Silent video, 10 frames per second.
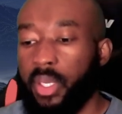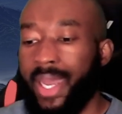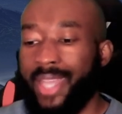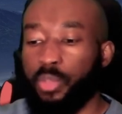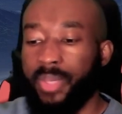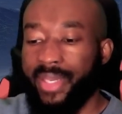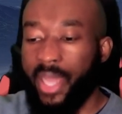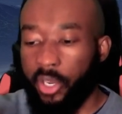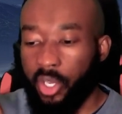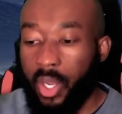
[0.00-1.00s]
had to be in
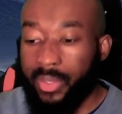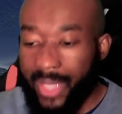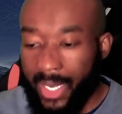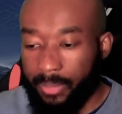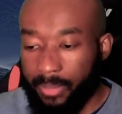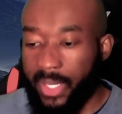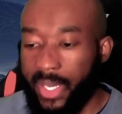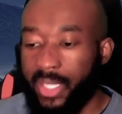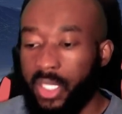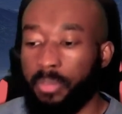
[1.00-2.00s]
direct contact by the
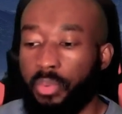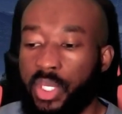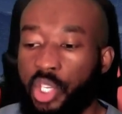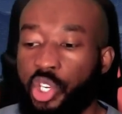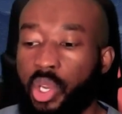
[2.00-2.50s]
interposition